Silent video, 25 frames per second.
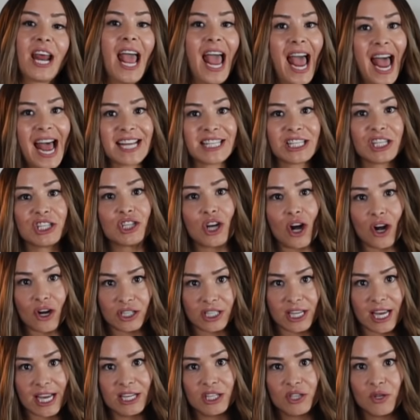has a dark
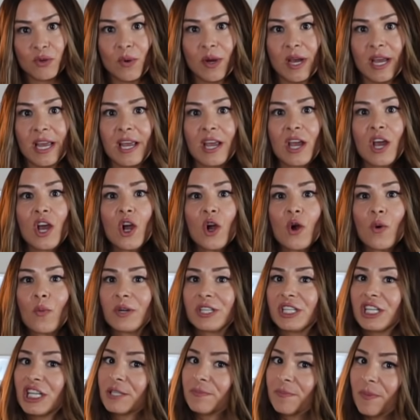side to it,
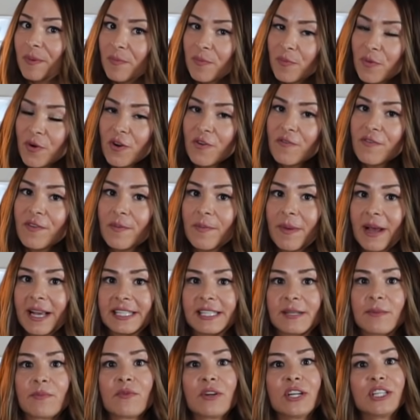which has been proven by
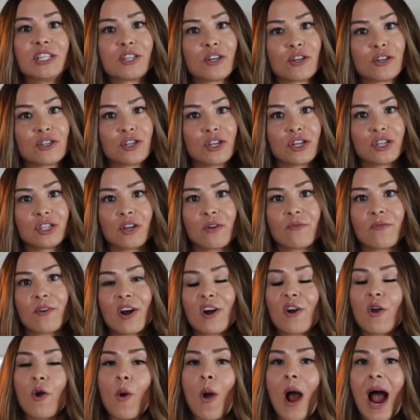some researchers over
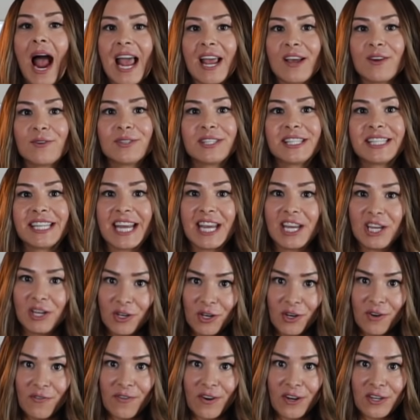at Ohio State
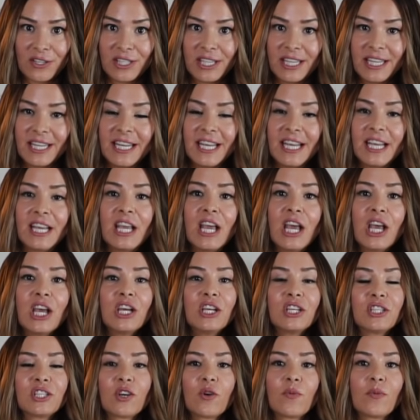University.
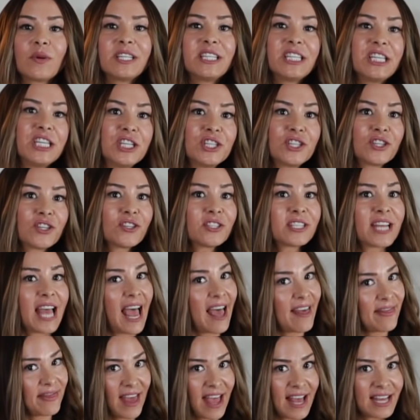So when teachers
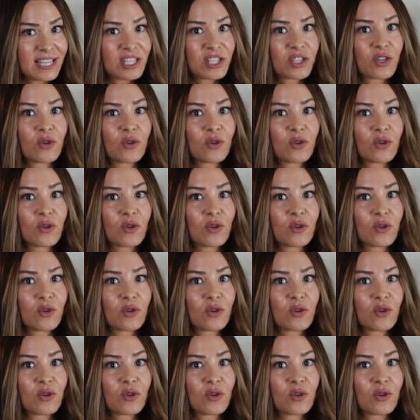at that